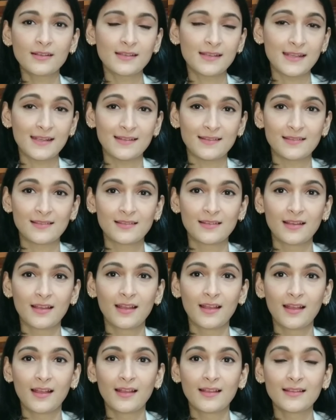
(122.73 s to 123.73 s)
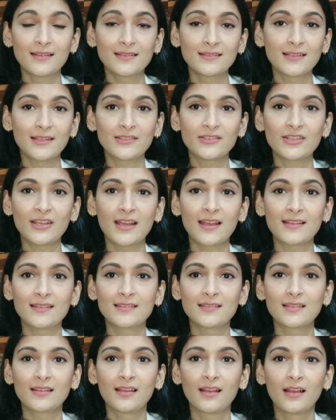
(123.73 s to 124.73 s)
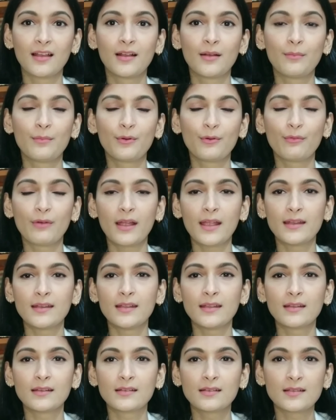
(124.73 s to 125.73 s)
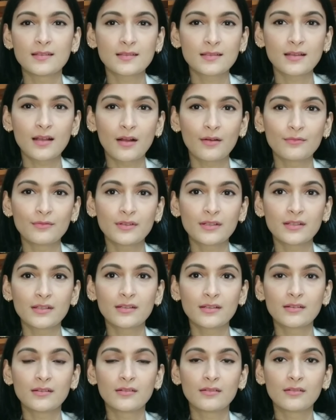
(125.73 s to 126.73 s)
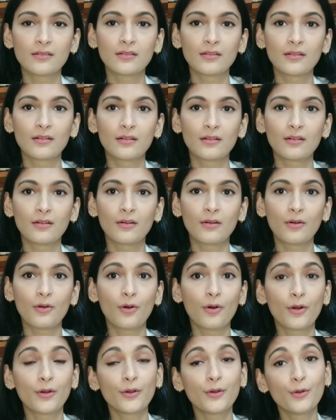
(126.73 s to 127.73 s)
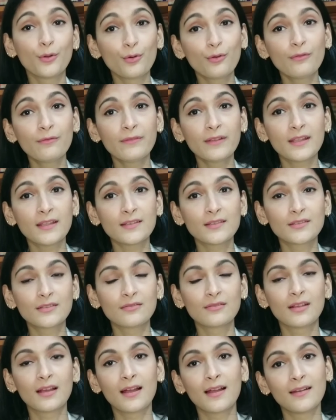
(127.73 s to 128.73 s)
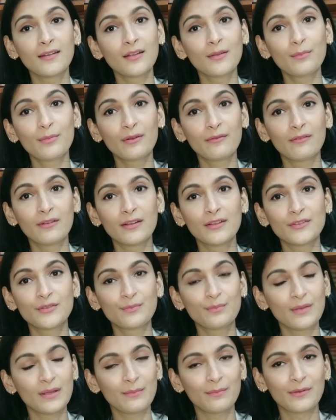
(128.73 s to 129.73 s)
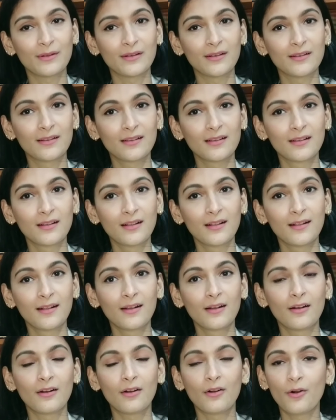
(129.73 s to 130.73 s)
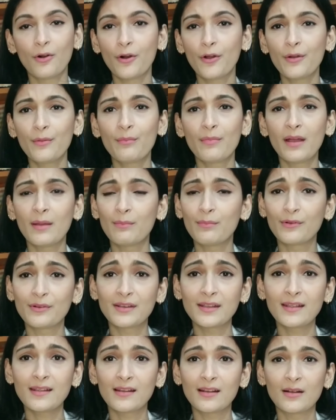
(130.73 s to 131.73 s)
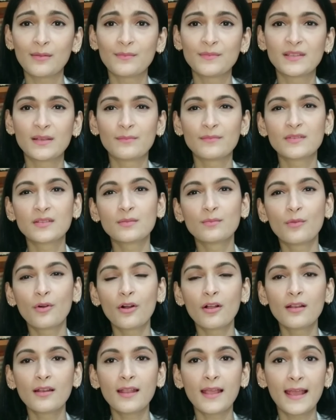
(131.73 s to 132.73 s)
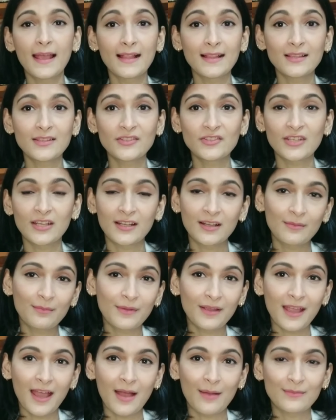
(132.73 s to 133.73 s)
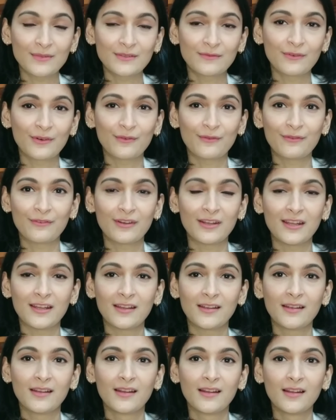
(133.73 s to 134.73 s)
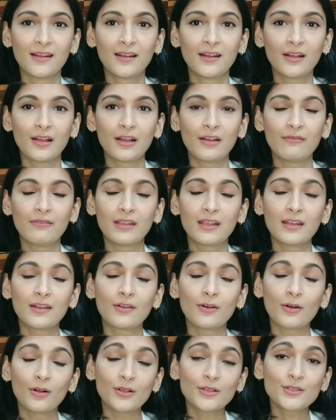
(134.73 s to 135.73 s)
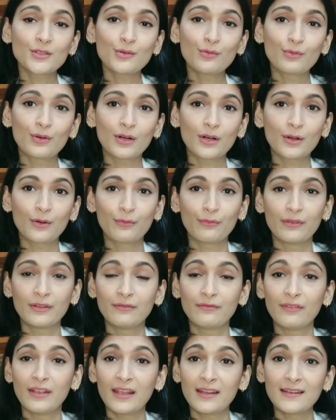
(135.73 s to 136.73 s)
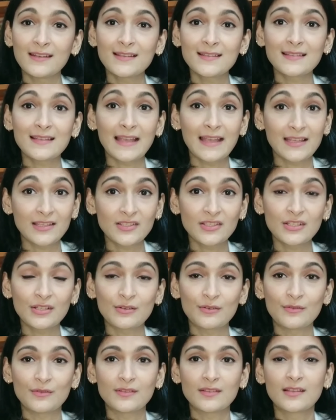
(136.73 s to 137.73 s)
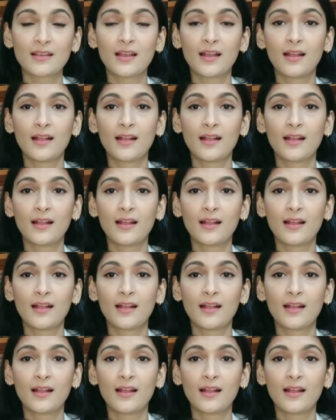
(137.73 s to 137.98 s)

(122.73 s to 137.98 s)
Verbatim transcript: deeds, such as providing discounted or no fees to the underprivileged people, or by putting up some small health checkup camps for free. We can also work with various N G Os